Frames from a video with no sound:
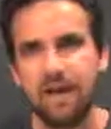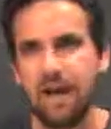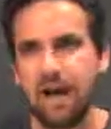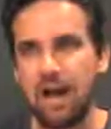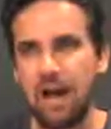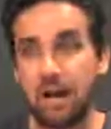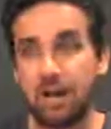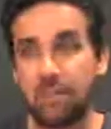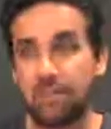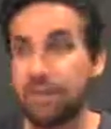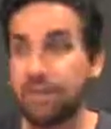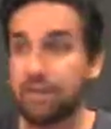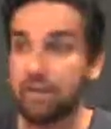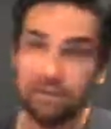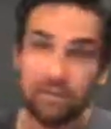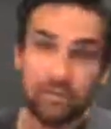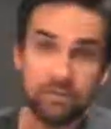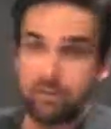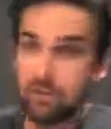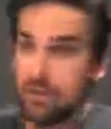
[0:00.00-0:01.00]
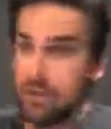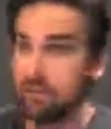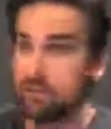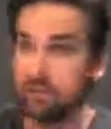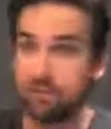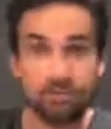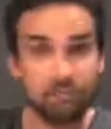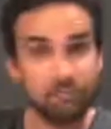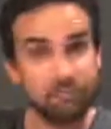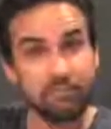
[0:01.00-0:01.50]
Then
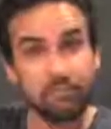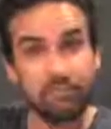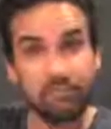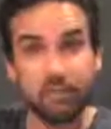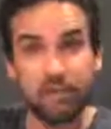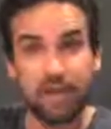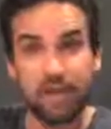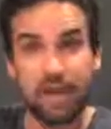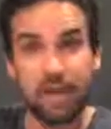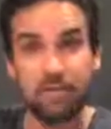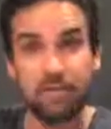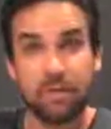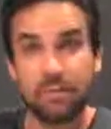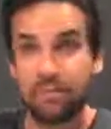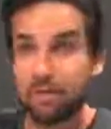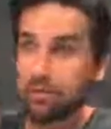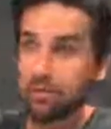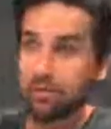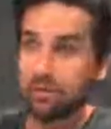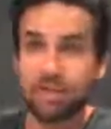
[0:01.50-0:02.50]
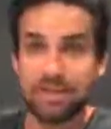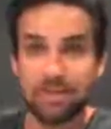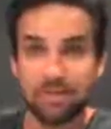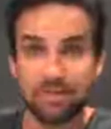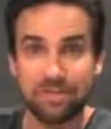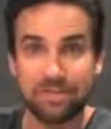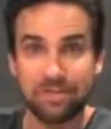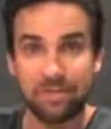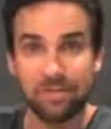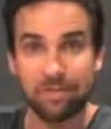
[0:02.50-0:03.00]
pull the camera up and look at
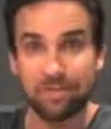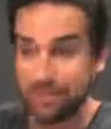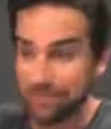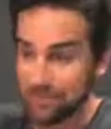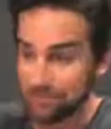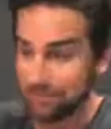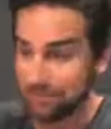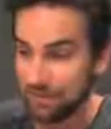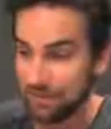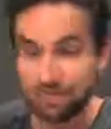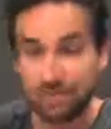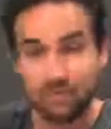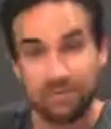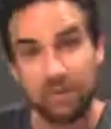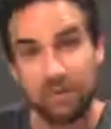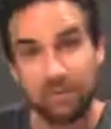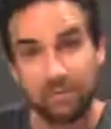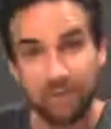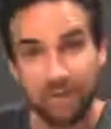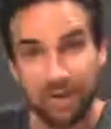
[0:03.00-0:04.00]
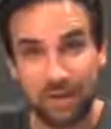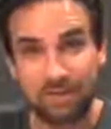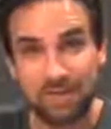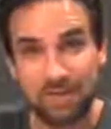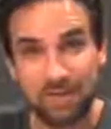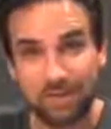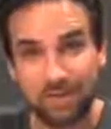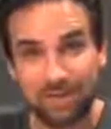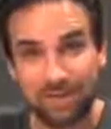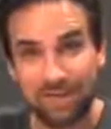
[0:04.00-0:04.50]
someone's expression when they've just opened up
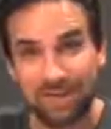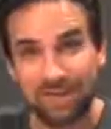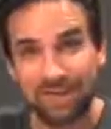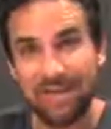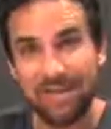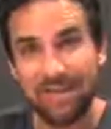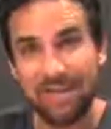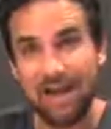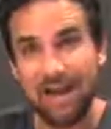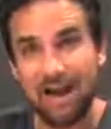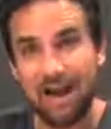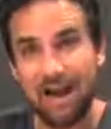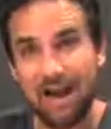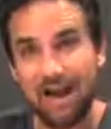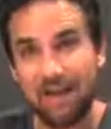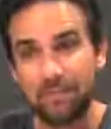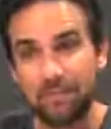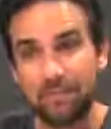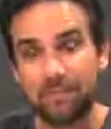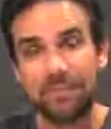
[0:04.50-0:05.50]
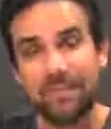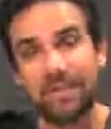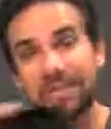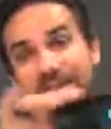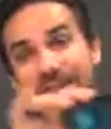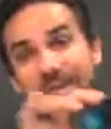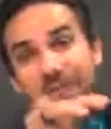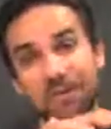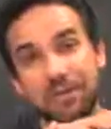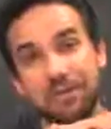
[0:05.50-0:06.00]
something. Then
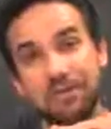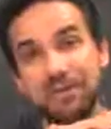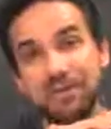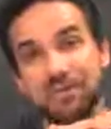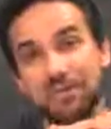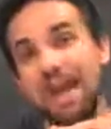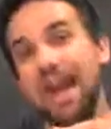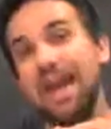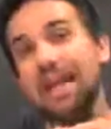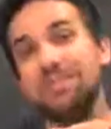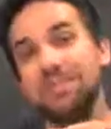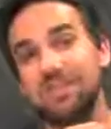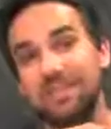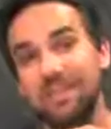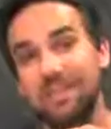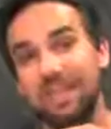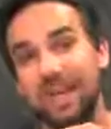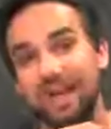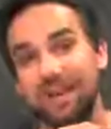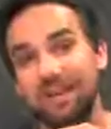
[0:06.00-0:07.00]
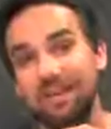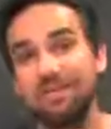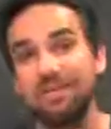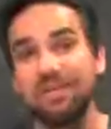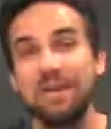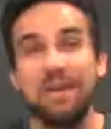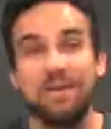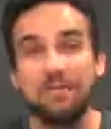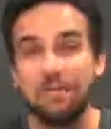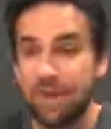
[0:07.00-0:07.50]
someone else's reaction to that, and
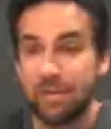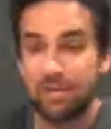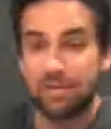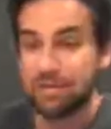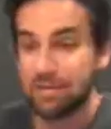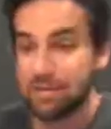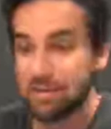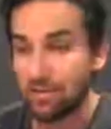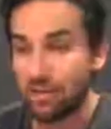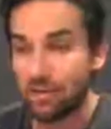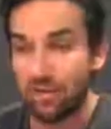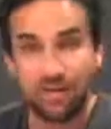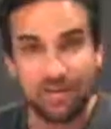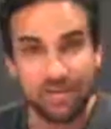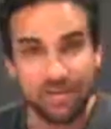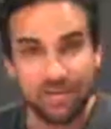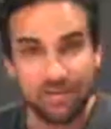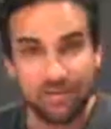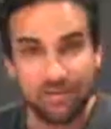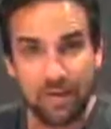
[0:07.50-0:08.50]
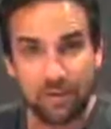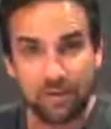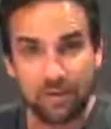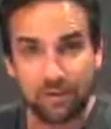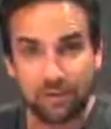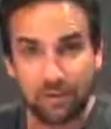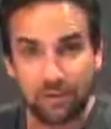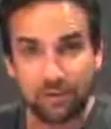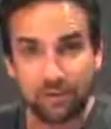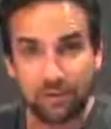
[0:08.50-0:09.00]
maybe it's a toy that's unwrapped
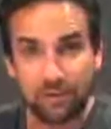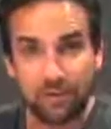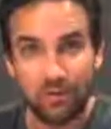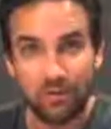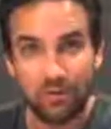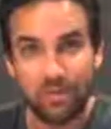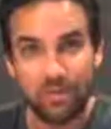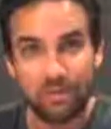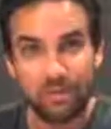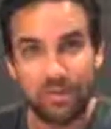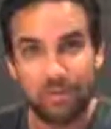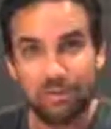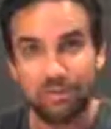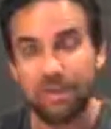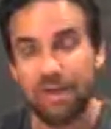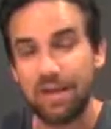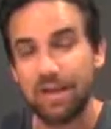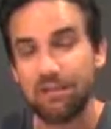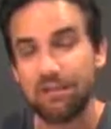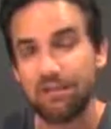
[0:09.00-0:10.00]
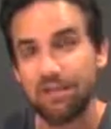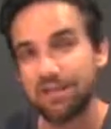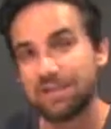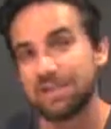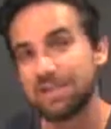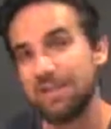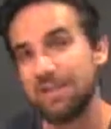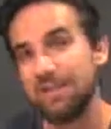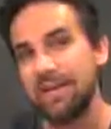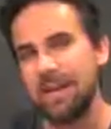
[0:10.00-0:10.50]
on the floor that's being played with.
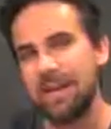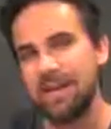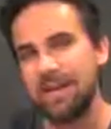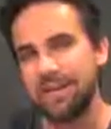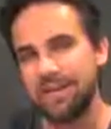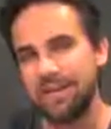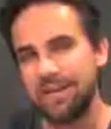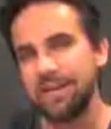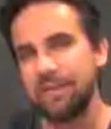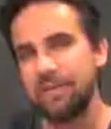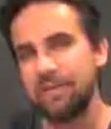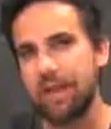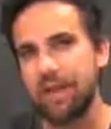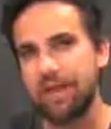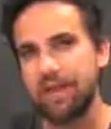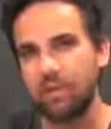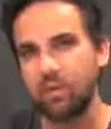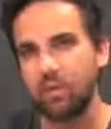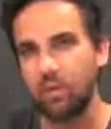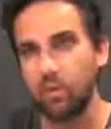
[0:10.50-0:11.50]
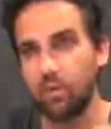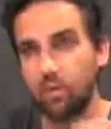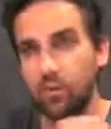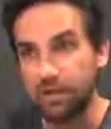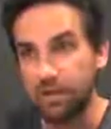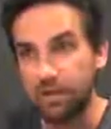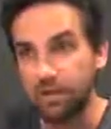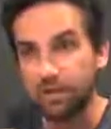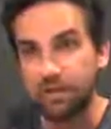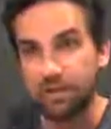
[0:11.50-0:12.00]
So think about all the
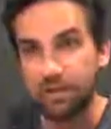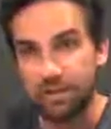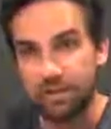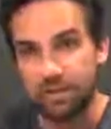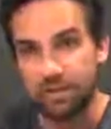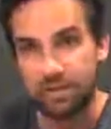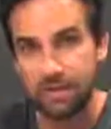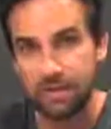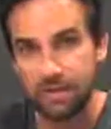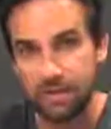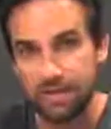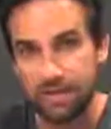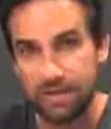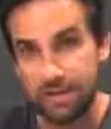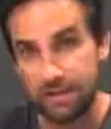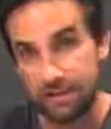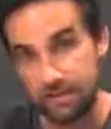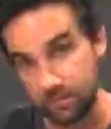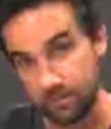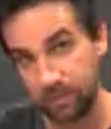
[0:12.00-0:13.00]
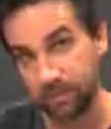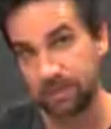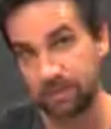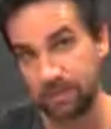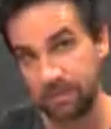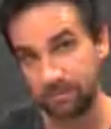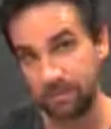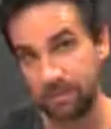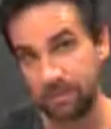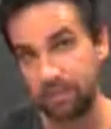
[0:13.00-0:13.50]
little things within the scene as well as
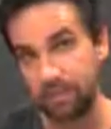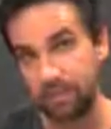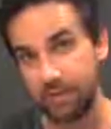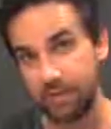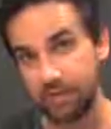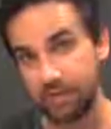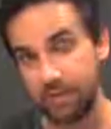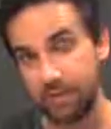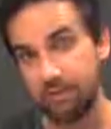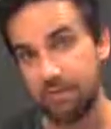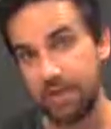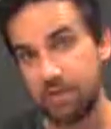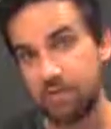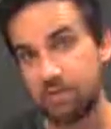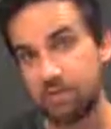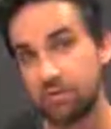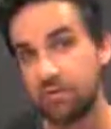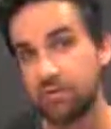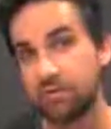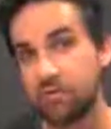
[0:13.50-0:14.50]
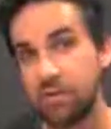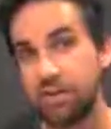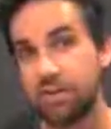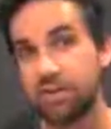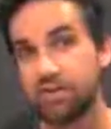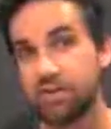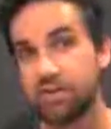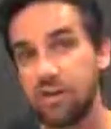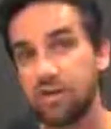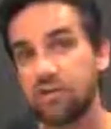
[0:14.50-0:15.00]
the big picture, and make sure you try and
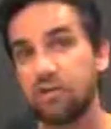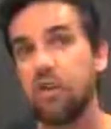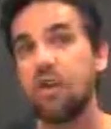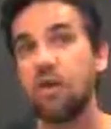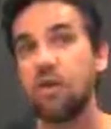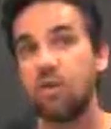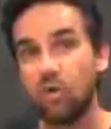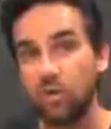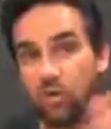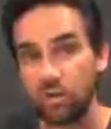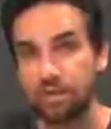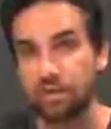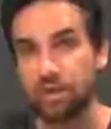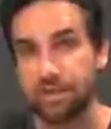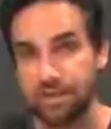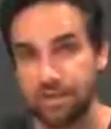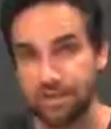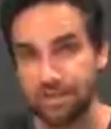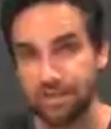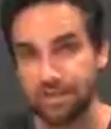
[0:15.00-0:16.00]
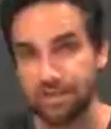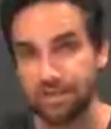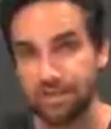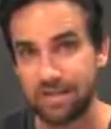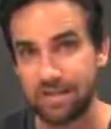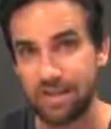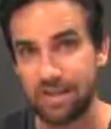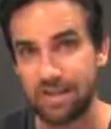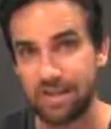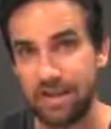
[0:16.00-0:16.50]
show all of those things
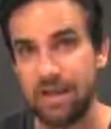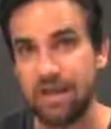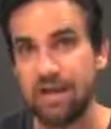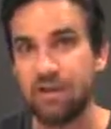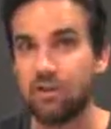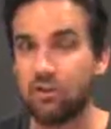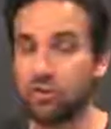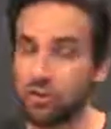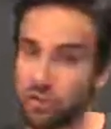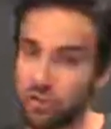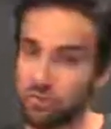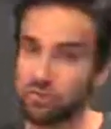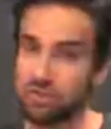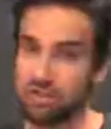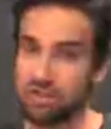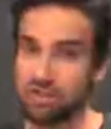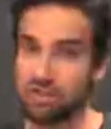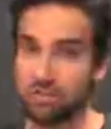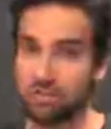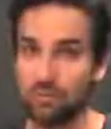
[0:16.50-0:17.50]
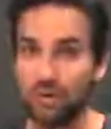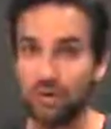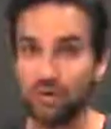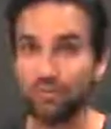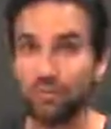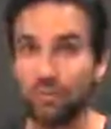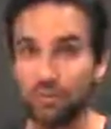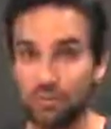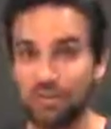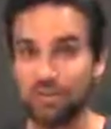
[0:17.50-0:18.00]
together, not just the one
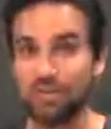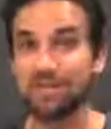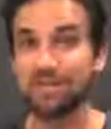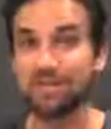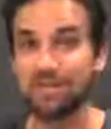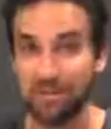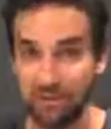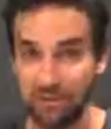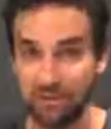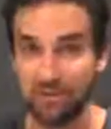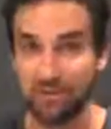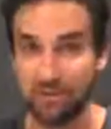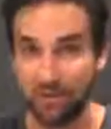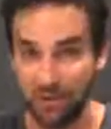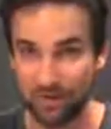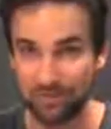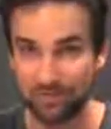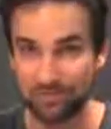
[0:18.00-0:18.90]
boring steady shot.